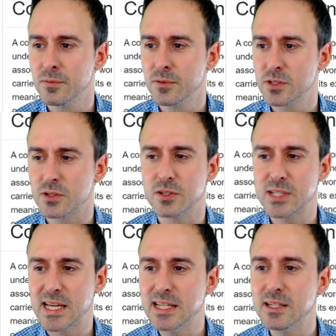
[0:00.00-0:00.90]
So there's
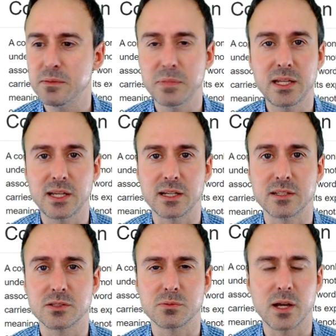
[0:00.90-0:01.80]
hidden
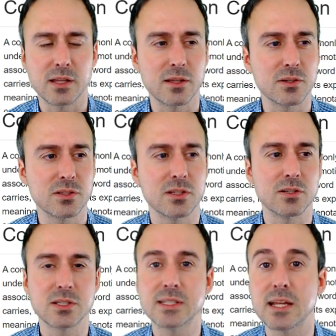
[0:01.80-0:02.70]
meanings, right? There's there's
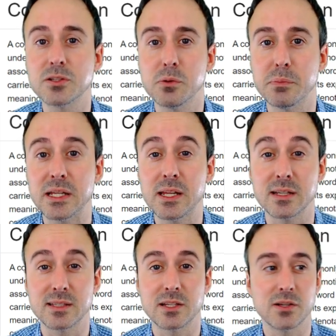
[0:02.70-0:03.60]
subtle meanings
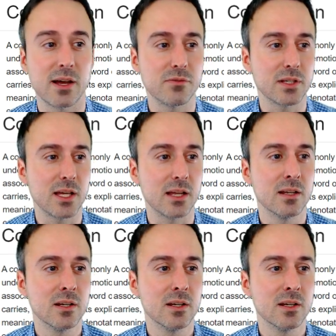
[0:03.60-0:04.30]
that you have to get